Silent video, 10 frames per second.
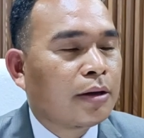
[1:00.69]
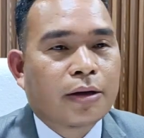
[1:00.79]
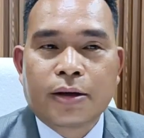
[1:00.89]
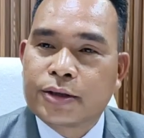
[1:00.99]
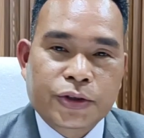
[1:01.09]

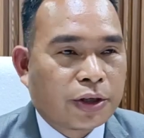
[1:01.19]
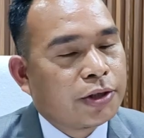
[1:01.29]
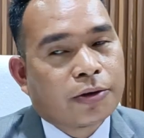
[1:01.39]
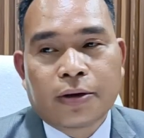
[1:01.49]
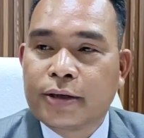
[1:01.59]
is a
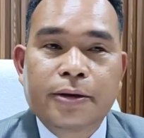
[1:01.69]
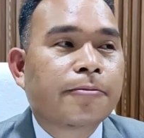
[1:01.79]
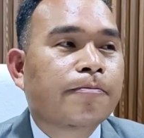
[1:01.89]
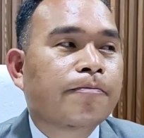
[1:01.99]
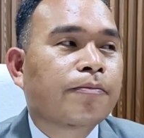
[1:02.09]
senior leader.
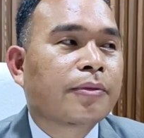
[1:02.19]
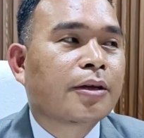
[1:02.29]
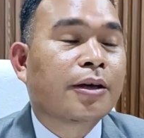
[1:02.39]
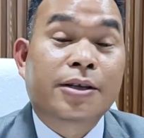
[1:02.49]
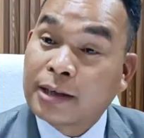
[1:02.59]

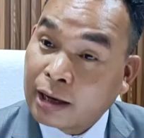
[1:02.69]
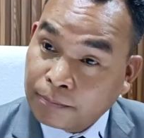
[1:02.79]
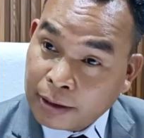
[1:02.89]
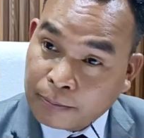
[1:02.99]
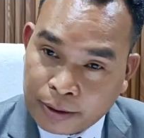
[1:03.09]
He's like
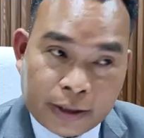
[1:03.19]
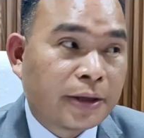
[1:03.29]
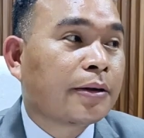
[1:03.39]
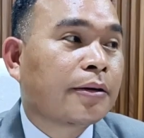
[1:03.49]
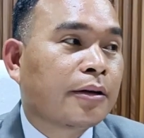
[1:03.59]
my brother.
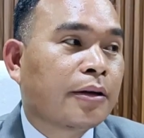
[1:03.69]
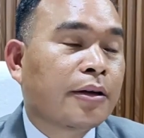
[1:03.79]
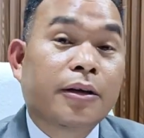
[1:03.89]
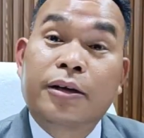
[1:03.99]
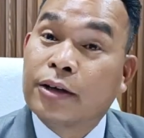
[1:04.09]

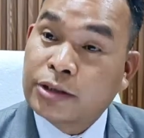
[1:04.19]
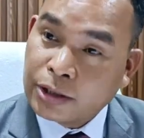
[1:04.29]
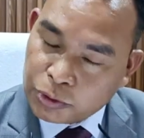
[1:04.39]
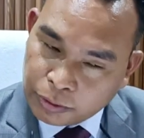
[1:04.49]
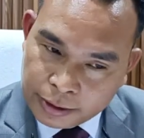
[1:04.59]
He's an
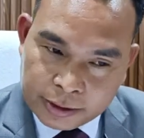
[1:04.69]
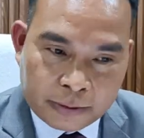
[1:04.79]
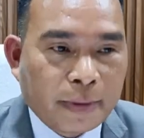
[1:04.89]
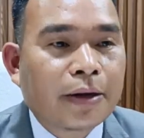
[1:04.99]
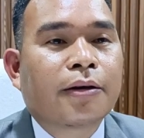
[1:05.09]
educated
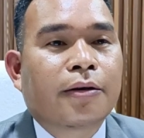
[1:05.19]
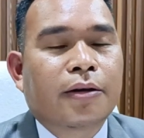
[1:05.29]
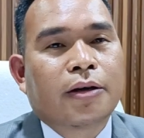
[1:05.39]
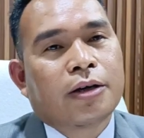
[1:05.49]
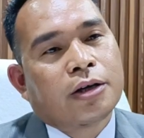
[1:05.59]
man.
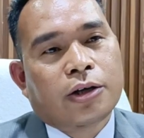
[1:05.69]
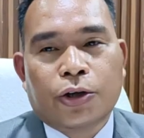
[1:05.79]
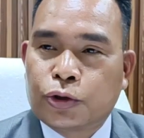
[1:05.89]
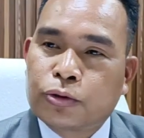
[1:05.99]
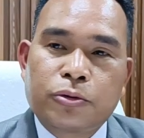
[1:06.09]
He
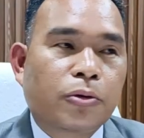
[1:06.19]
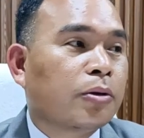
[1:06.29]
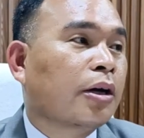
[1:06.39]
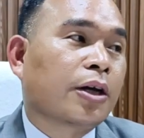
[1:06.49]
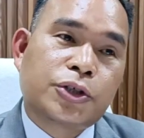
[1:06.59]
should know
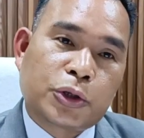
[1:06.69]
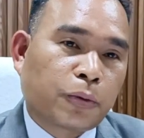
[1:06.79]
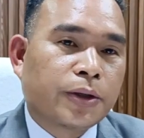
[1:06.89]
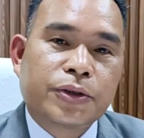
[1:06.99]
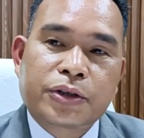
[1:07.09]
the
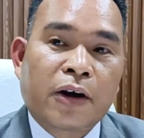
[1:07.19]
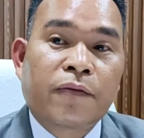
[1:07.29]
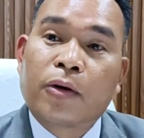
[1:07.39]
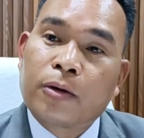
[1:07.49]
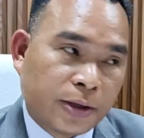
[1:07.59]
consequence of
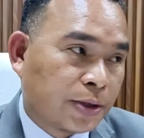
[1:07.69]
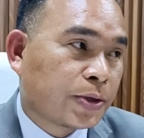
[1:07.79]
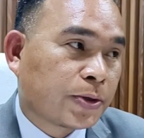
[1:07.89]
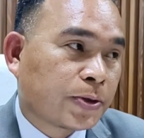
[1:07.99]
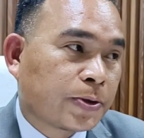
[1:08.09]
all
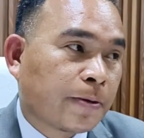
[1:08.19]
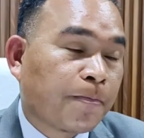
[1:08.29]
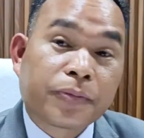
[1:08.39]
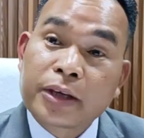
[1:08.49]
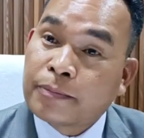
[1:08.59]
this.
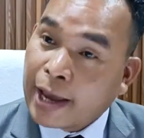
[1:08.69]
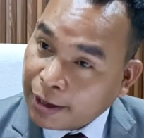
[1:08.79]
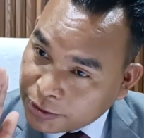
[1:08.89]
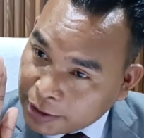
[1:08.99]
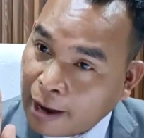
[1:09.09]
If
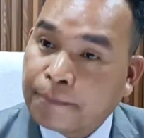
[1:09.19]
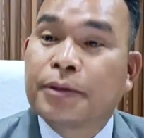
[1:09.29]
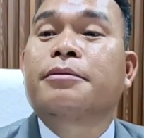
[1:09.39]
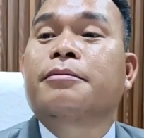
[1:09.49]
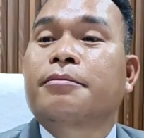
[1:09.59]
anything happened,